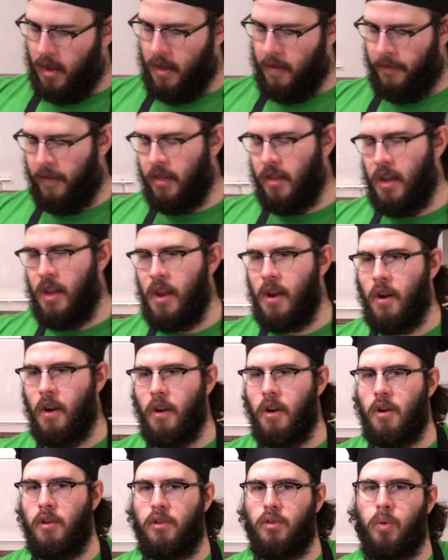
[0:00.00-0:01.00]
If in the
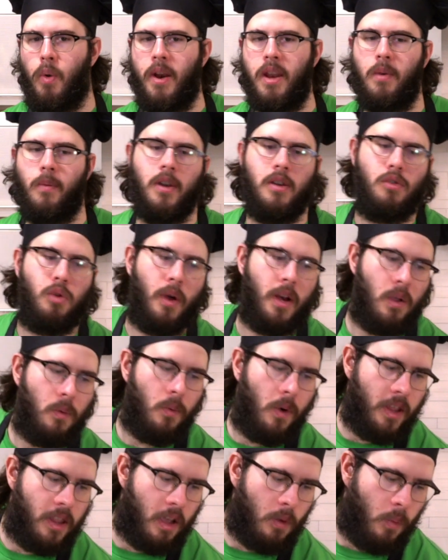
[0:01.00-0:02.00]
year
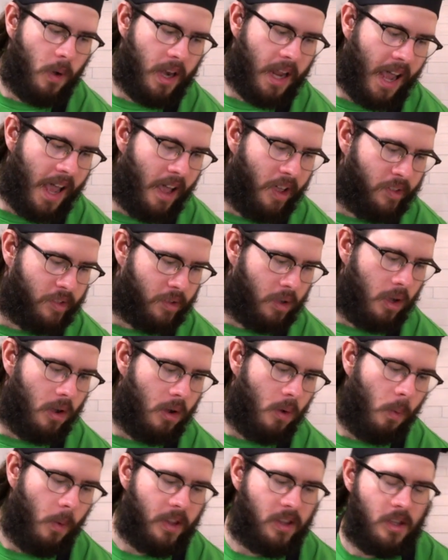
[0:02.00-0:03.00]
2121 they want to ask,
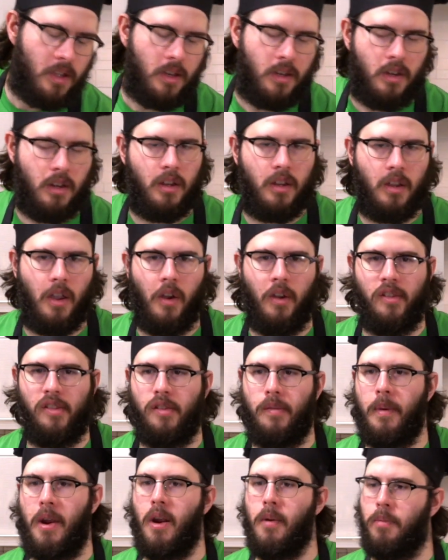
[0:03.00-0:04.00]
oh, what did
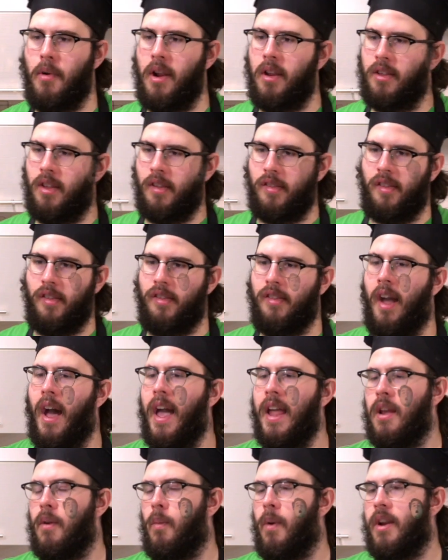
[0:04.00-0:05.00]
Kozibear bring to society?